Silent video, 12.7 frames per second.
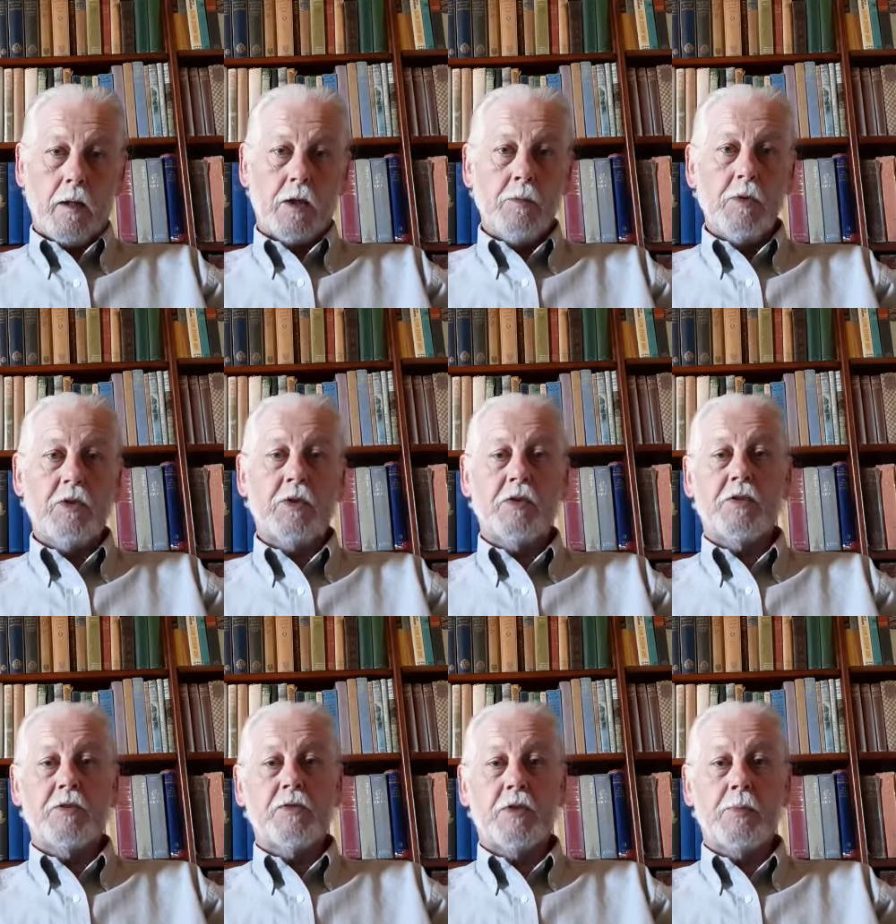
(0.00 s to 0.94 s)
Communities
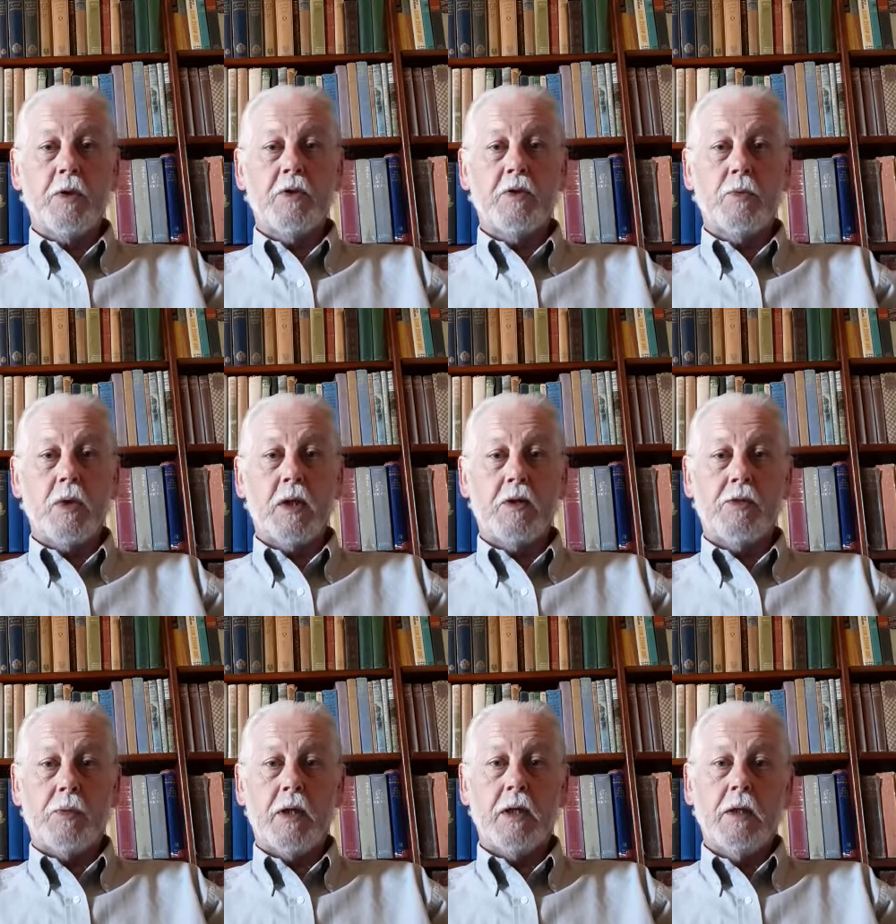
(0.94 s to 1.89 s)
have responded well as
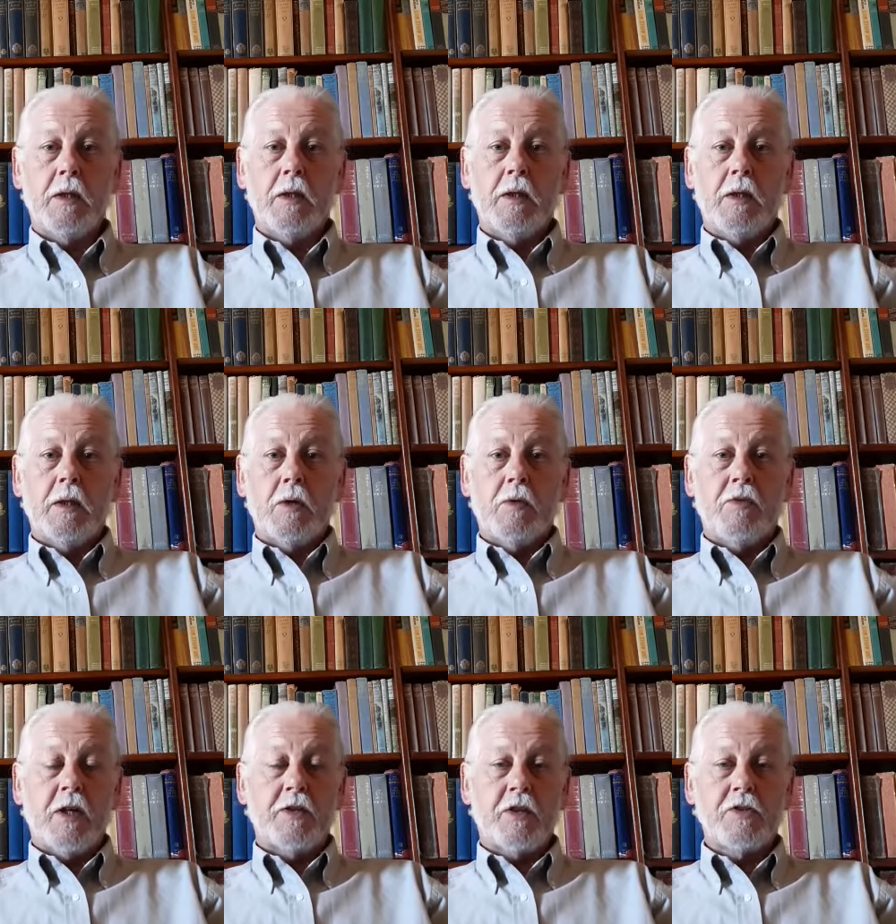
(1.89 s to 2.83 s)
well. We've
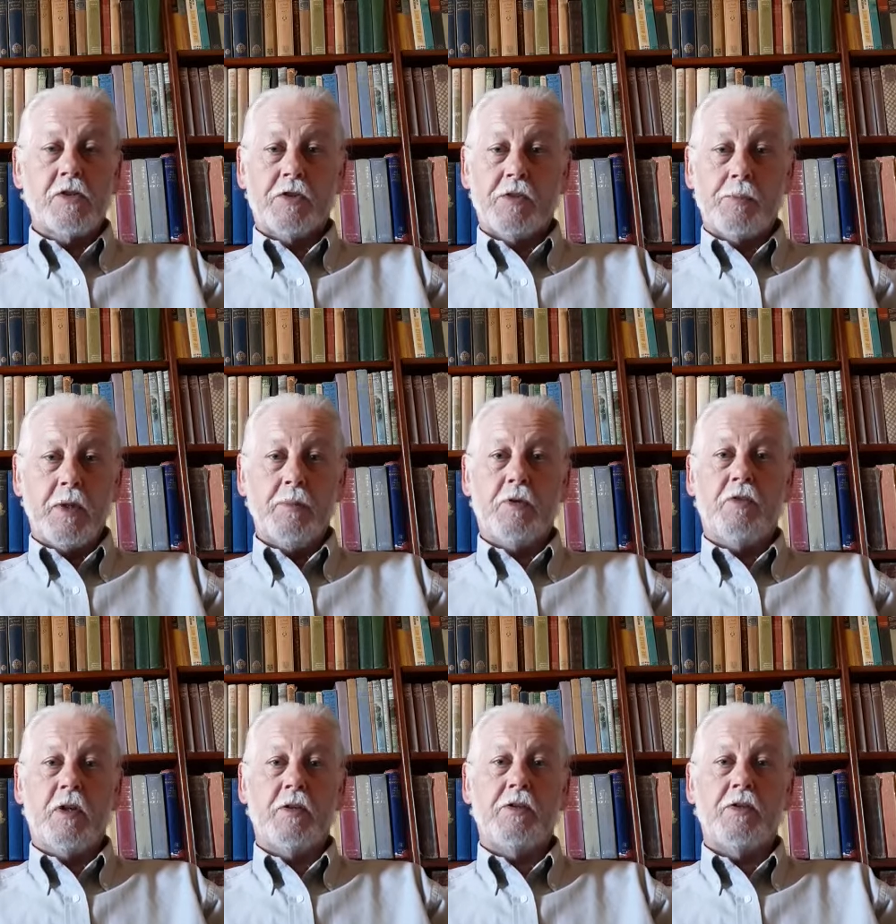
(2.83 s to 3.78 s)
had hundreds of people
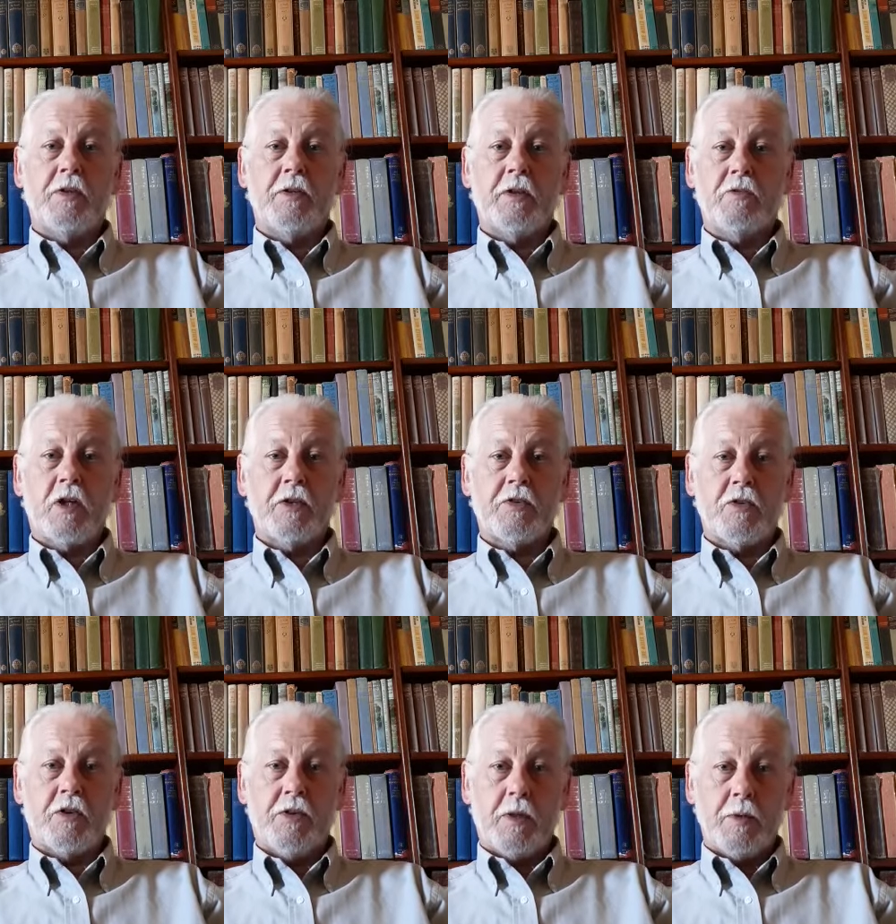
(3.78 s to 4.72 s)
volunteering right
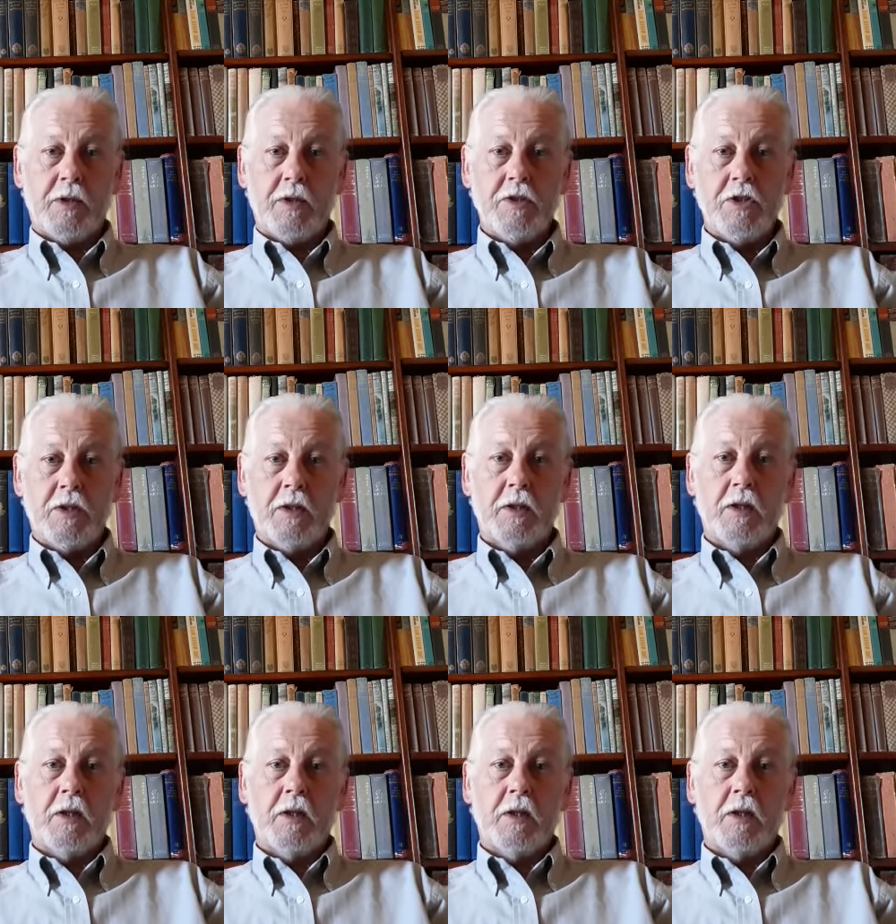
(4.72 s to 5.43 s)
across Aberdeenshire,